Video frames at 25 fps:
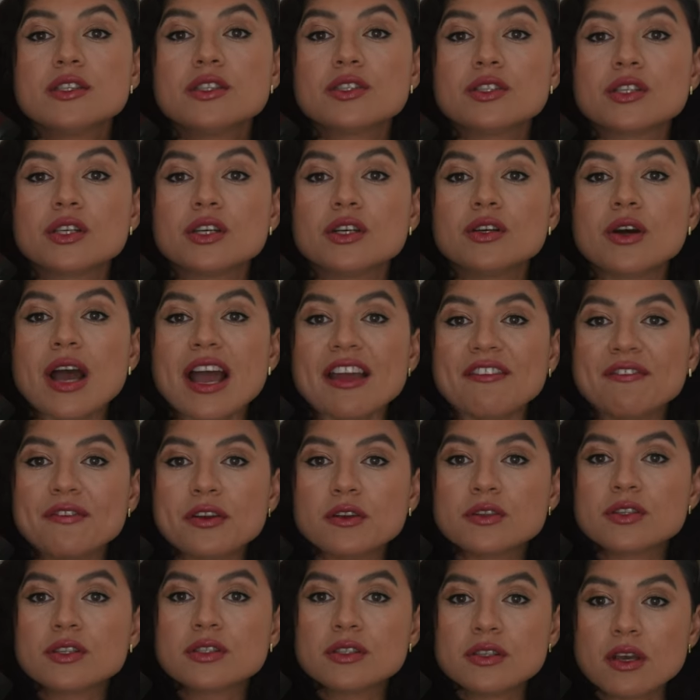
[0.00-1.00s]
So I
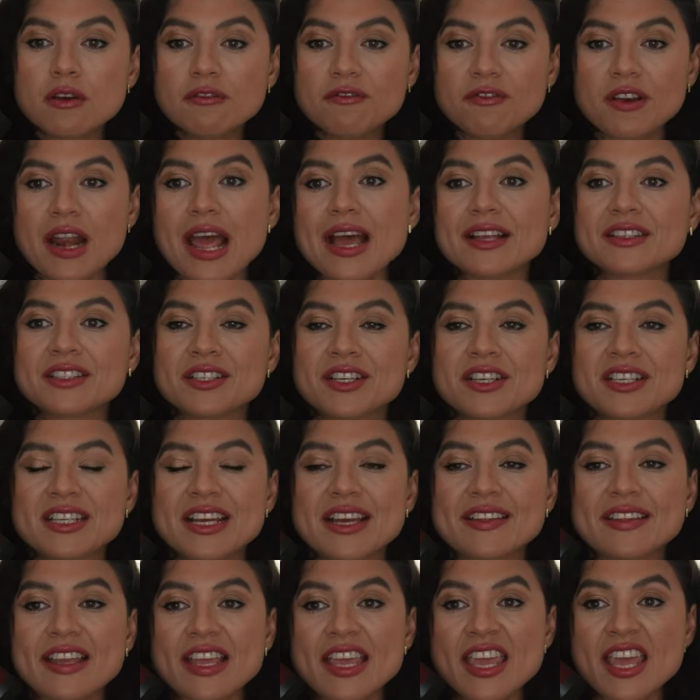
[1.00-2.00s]
felt so flattered
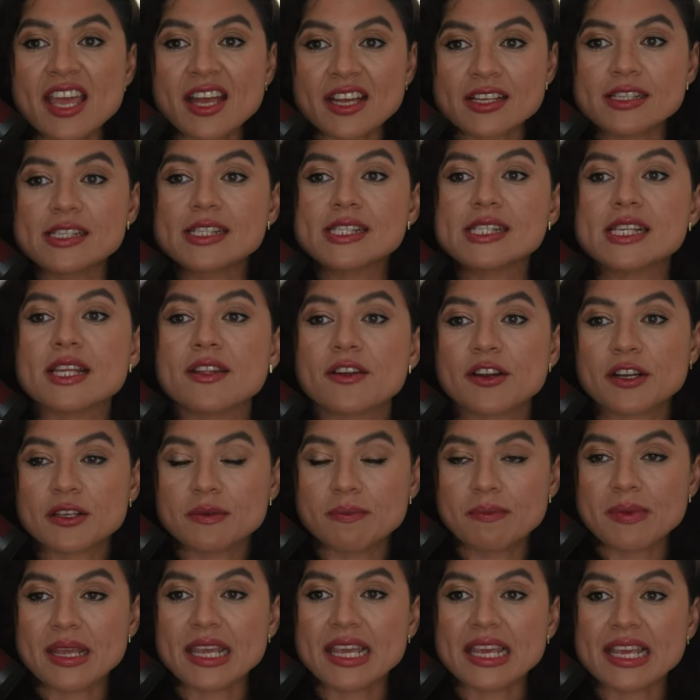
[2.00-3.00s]
that he
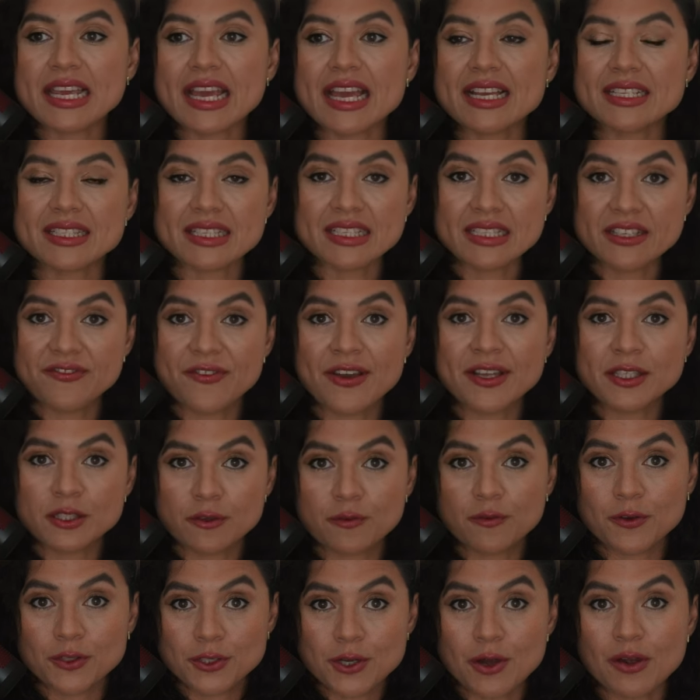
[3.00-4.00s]
considered me as an event
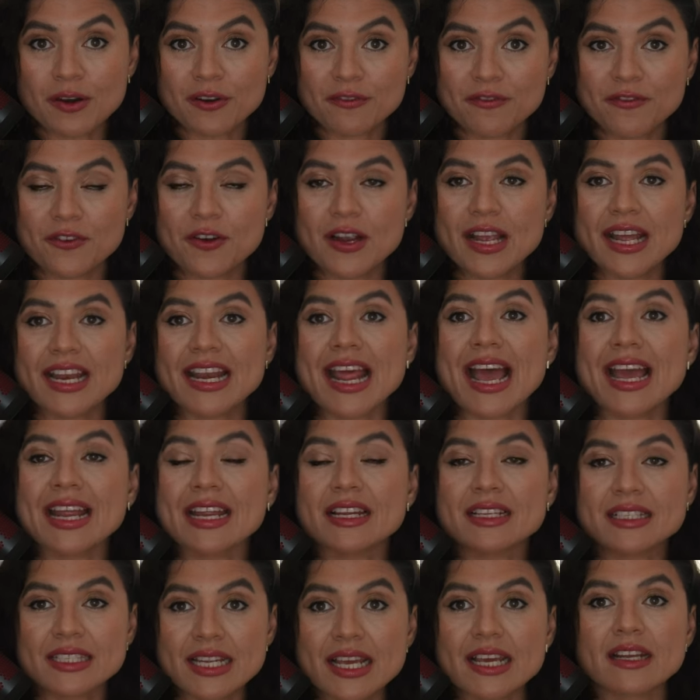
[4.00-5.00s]
photographer, and
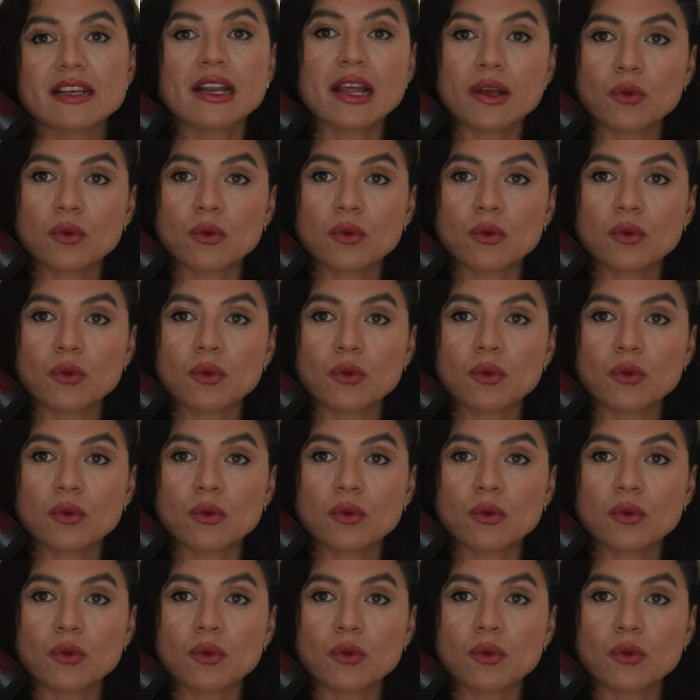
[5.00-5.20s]
I did.